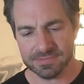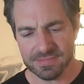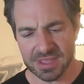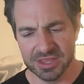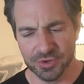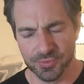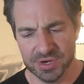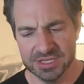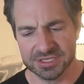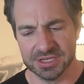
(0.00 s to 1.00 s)
And the
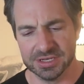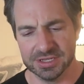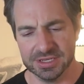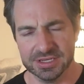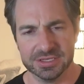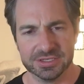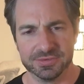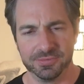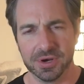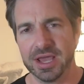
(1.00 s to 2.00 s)
reason
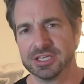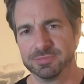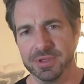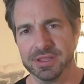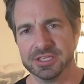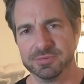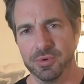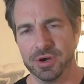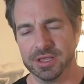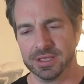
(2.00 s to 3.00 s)
is what I explained this
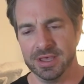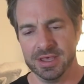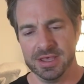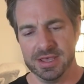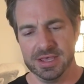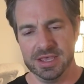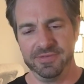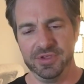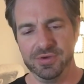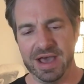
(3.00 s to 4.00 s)
morning.
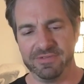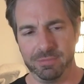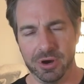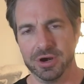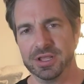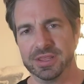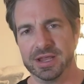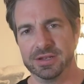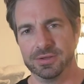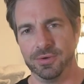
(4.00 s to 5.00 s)
If you have a party
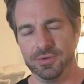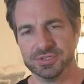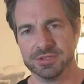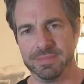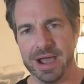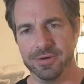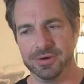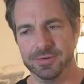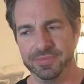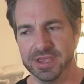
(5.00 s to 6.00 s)
that holds the
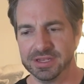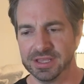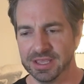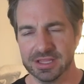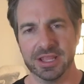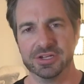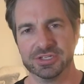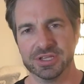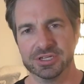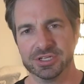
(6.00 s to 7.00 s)
power and can get
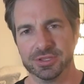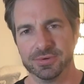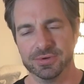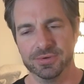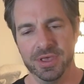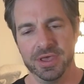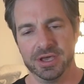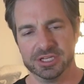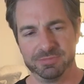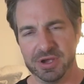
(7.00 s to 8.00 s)
legislation through,
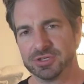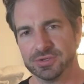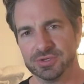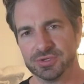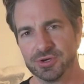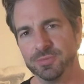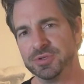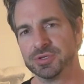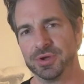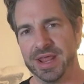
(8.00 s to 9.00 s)
a special interest group
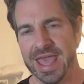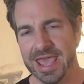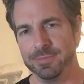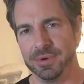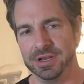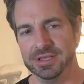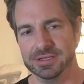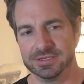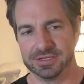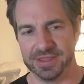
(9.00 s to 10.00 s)
is going to hand
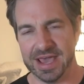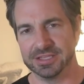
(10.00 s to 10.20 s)
money to that